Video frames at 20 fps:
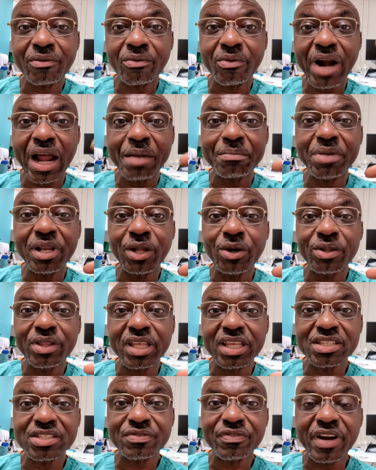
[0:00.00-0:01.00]
right below
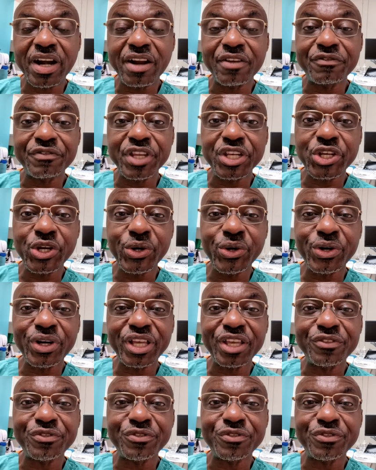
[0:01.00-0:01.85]
this very video